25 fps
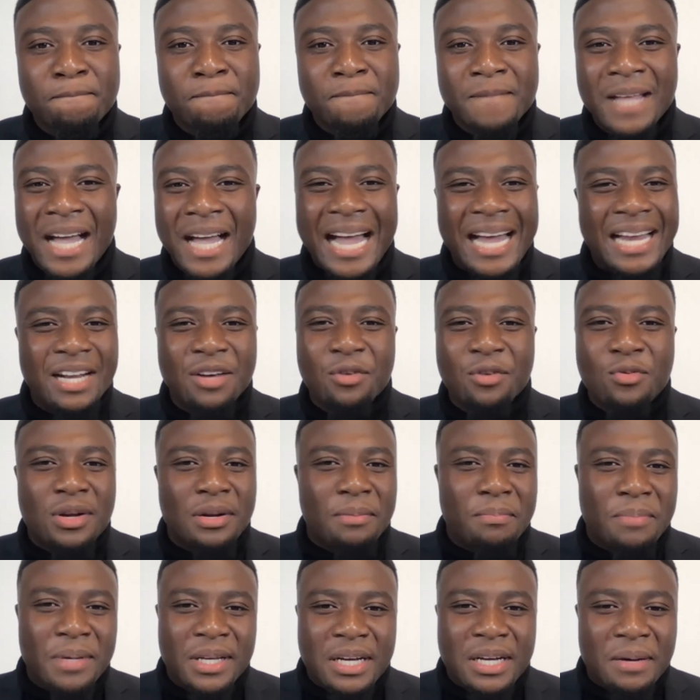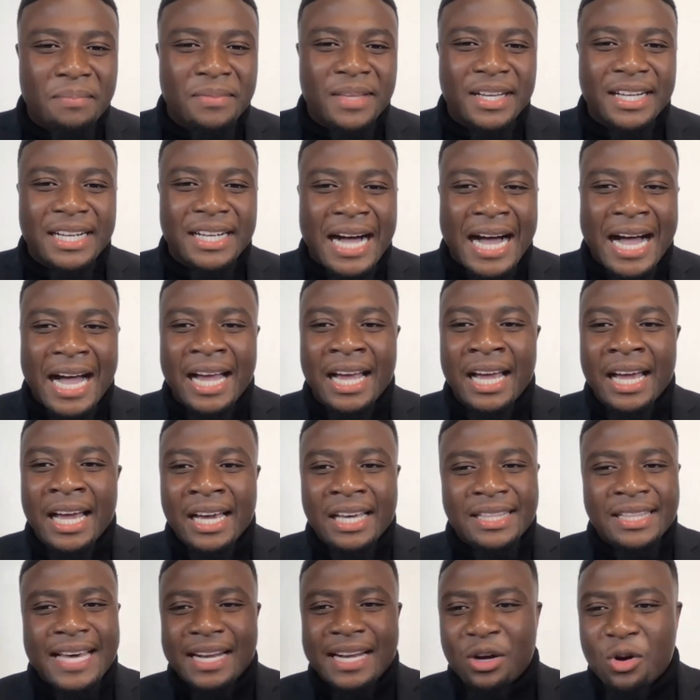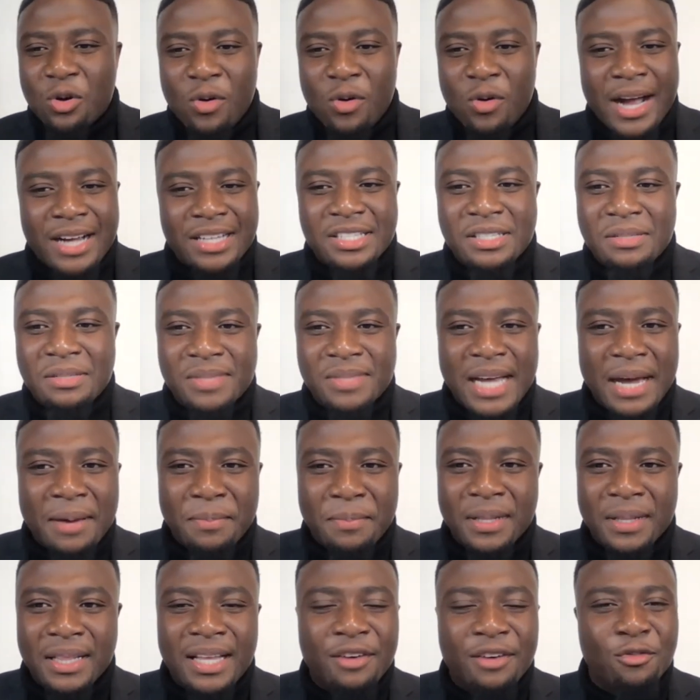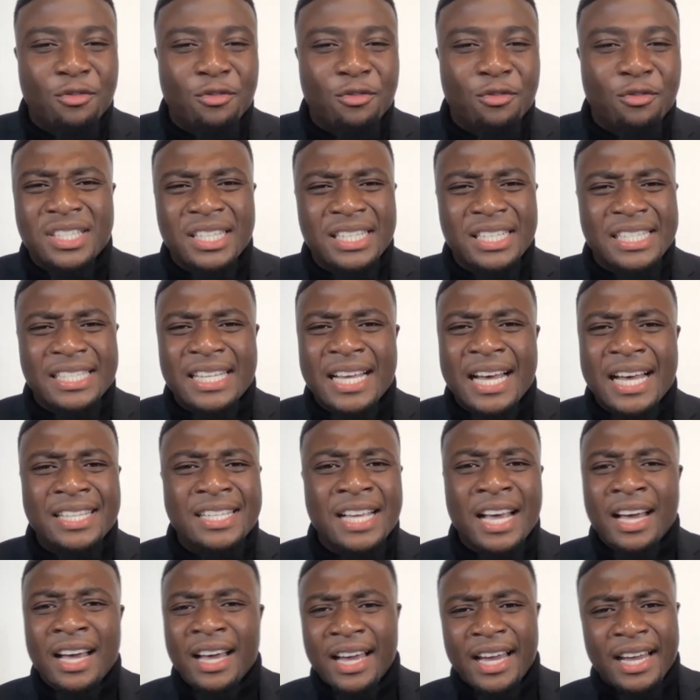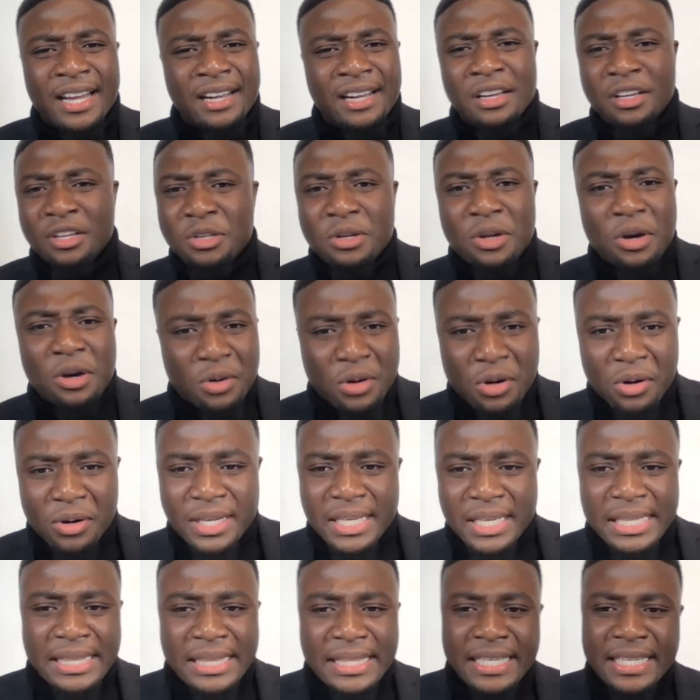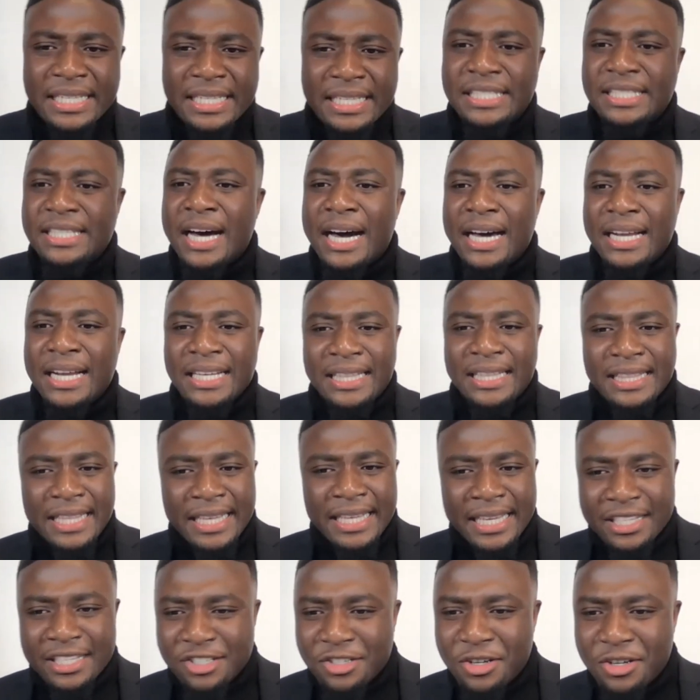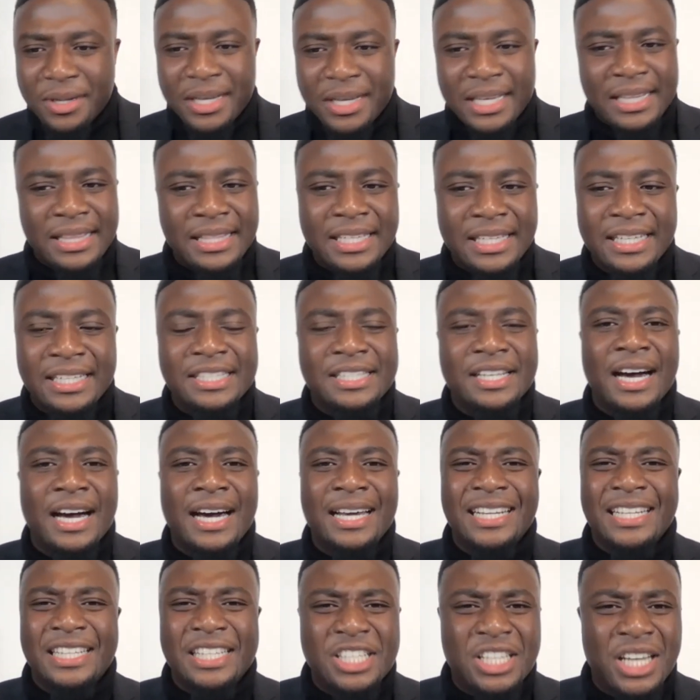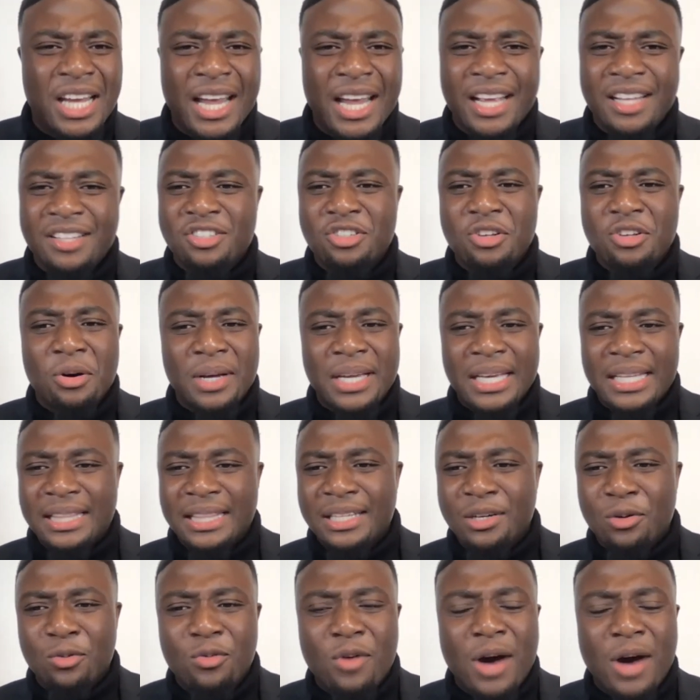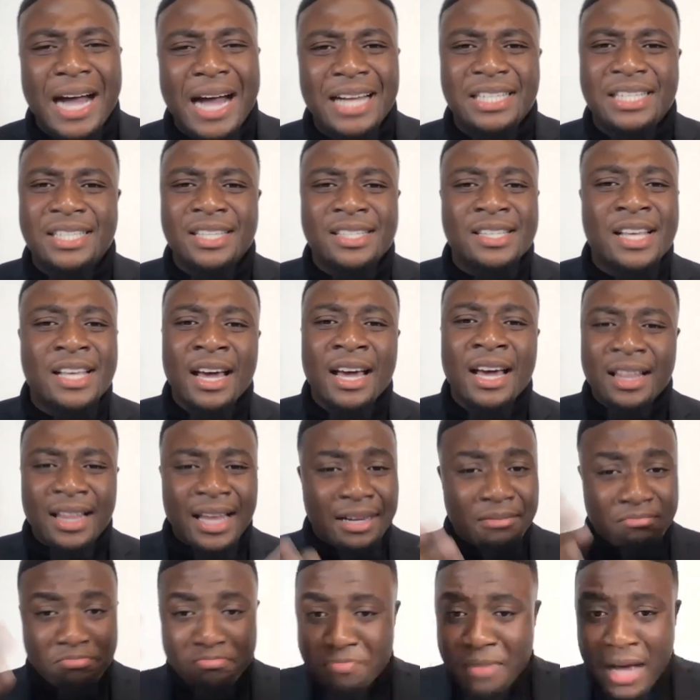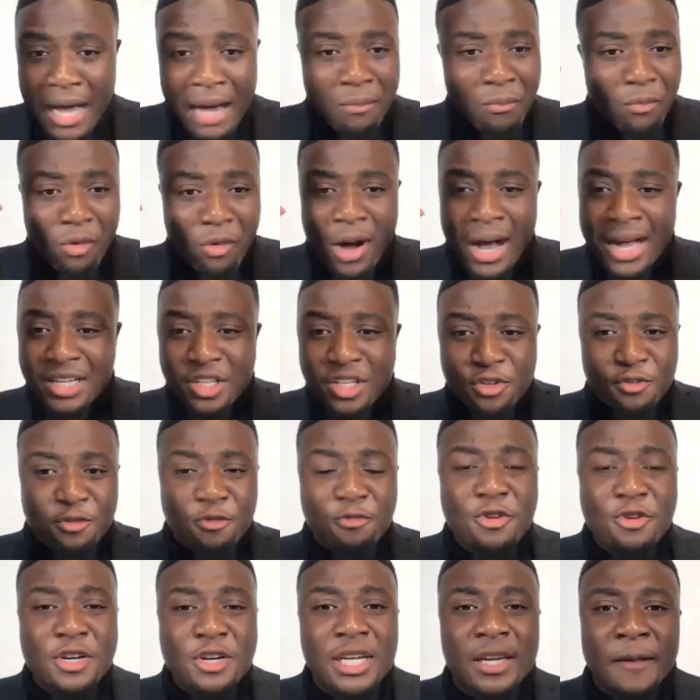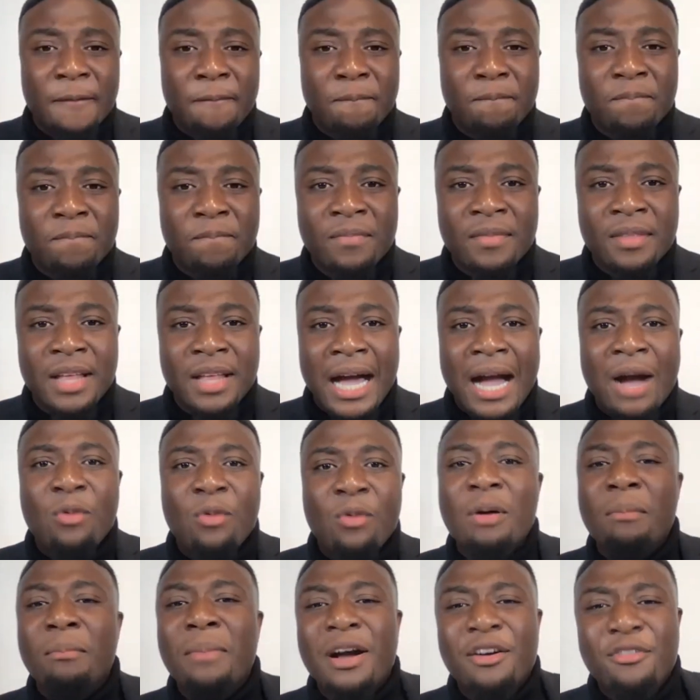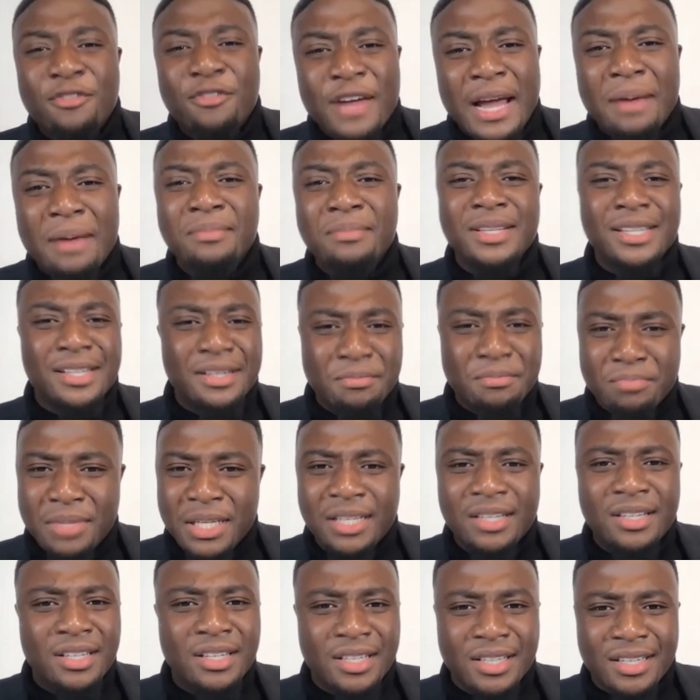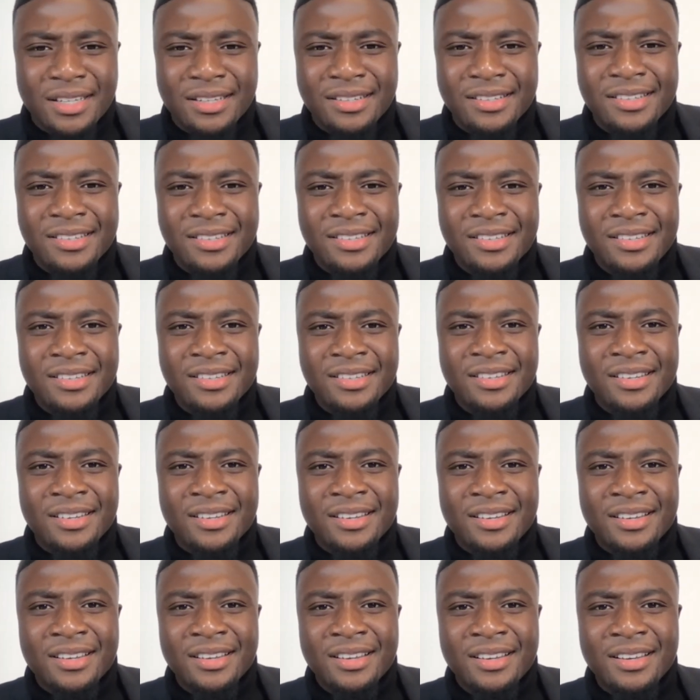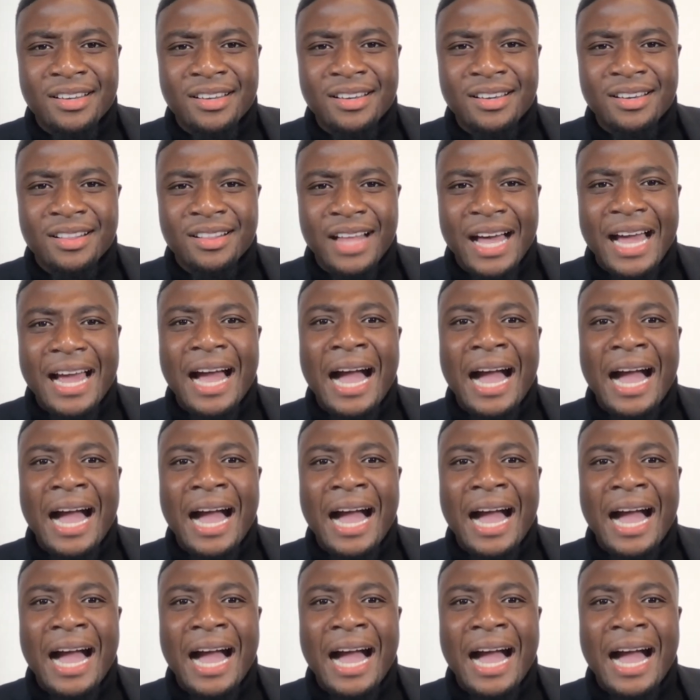I didn't want to become the guy that acquires some type of level of success and, you know, go get the exotic things, go get the exotic chains, go get the watches. Like, I'm watch free. I want my family to be good. Like,